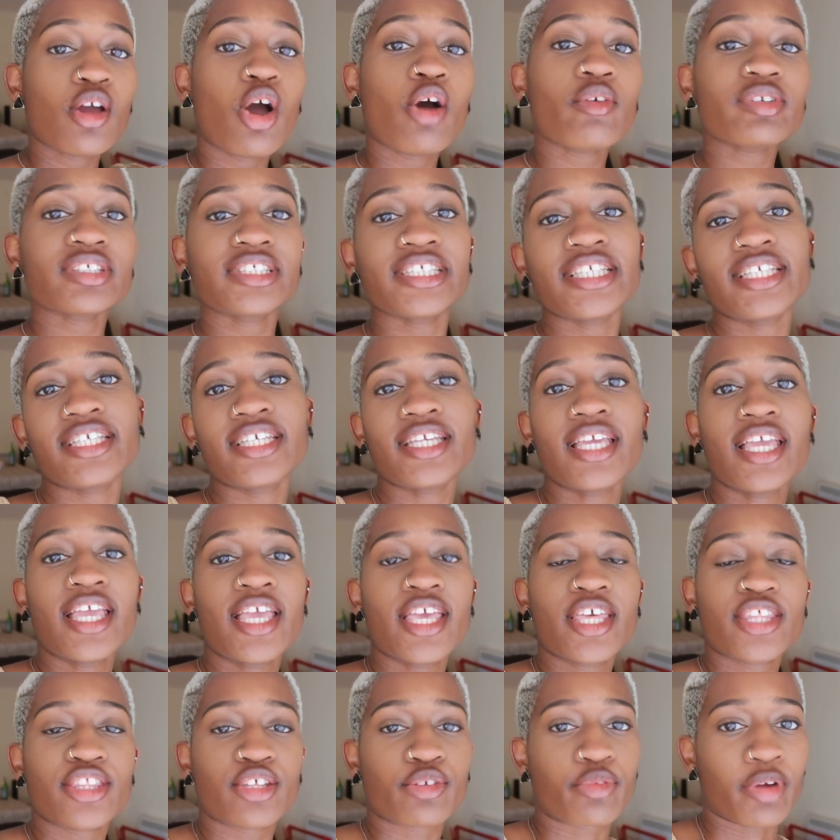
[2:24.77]

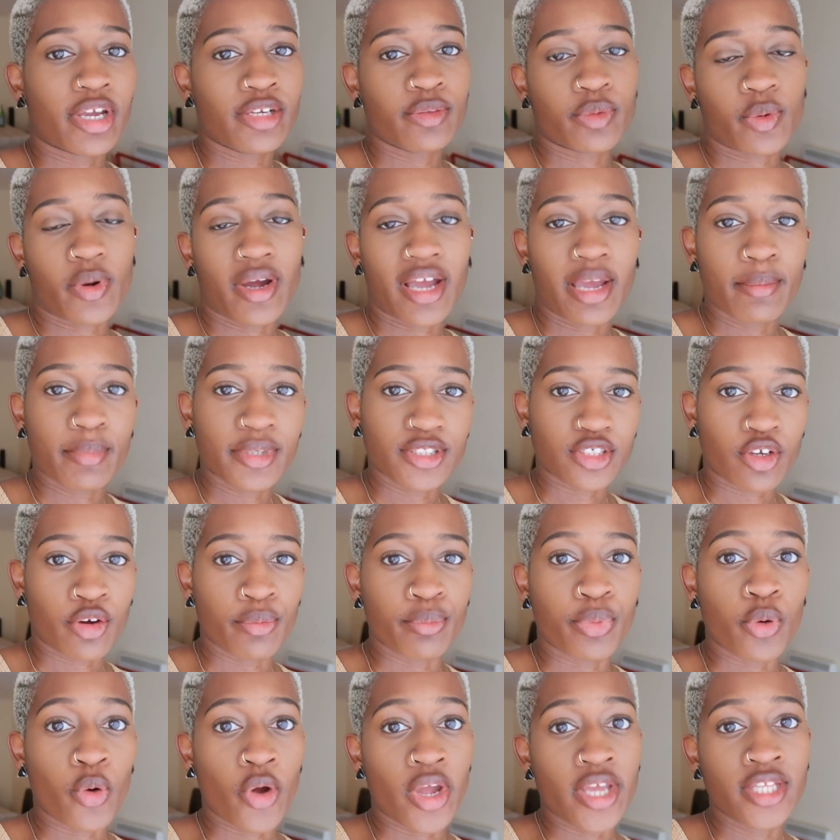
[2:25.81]
obviously the grade requirements are
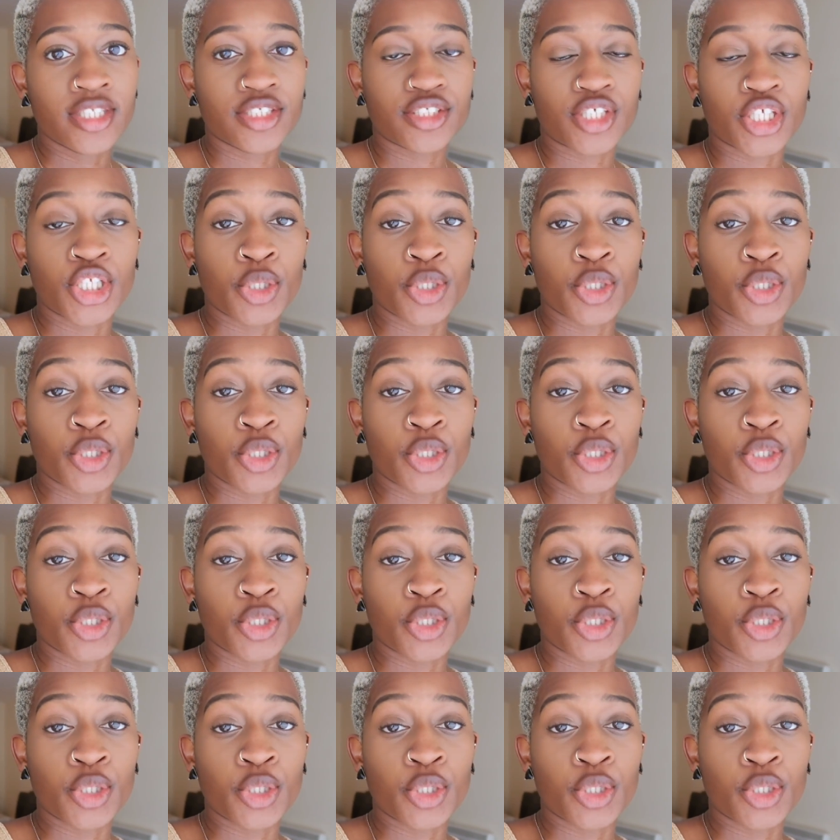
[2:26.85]
important.